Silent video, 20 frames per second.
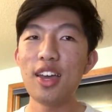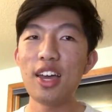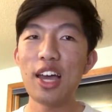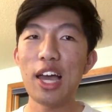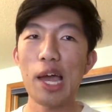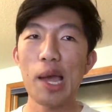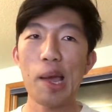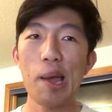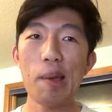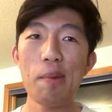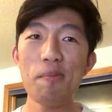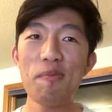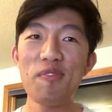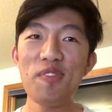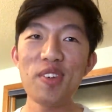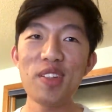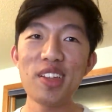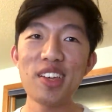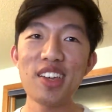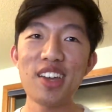I'm
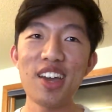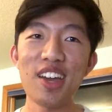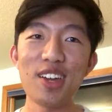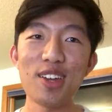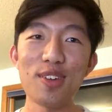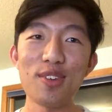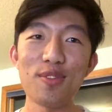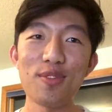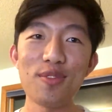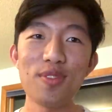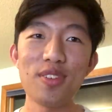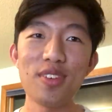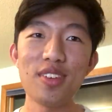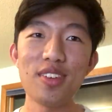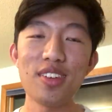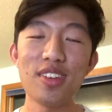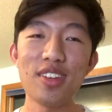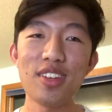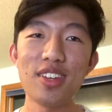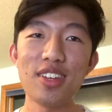feeling kind of
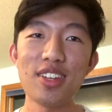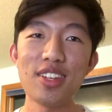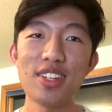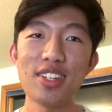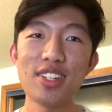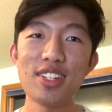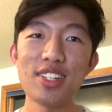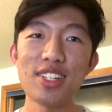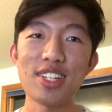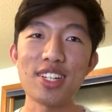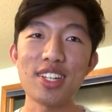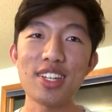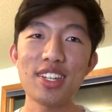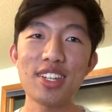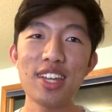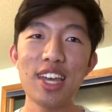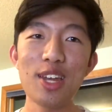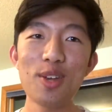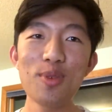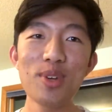like,
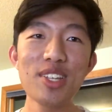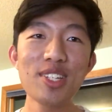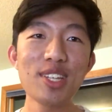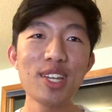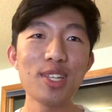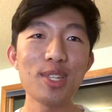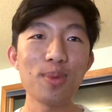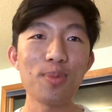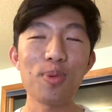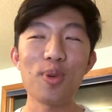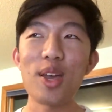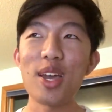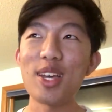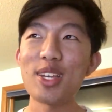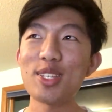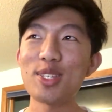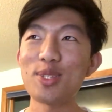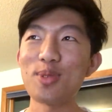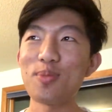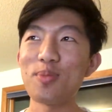I don't want to say
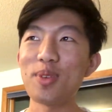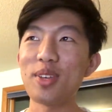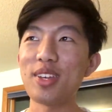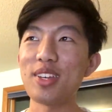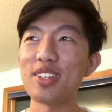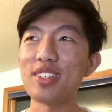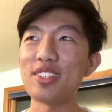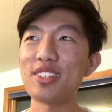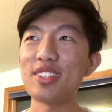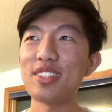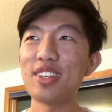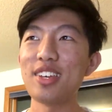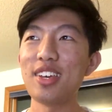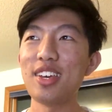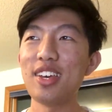depressed because